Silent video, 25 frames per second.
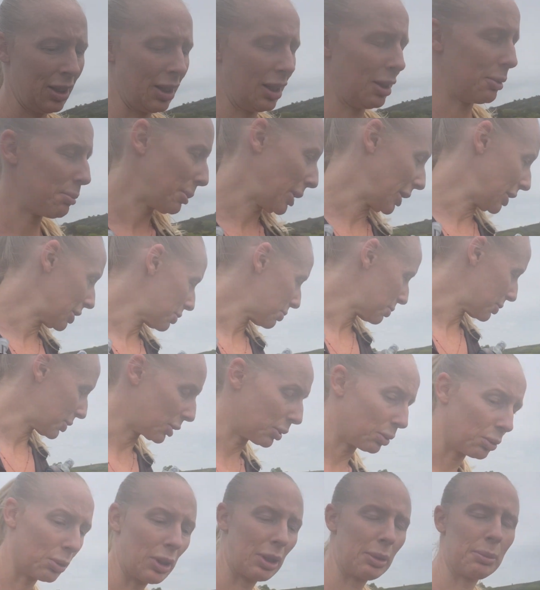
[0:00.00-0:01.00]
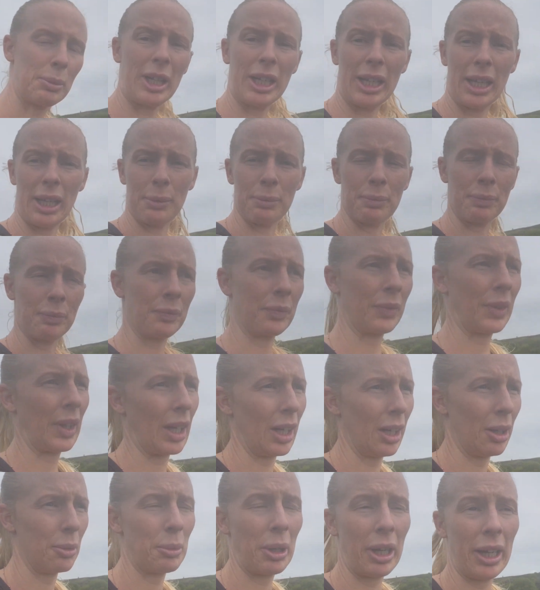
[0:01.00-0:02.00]
Bennett was calling my name.
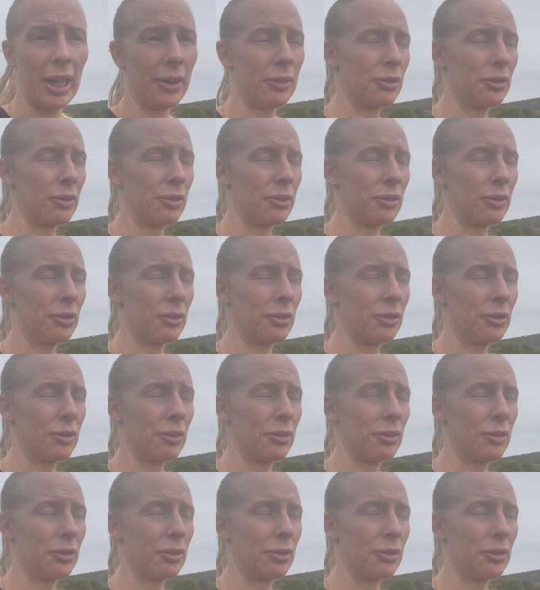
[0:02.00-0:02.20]
I have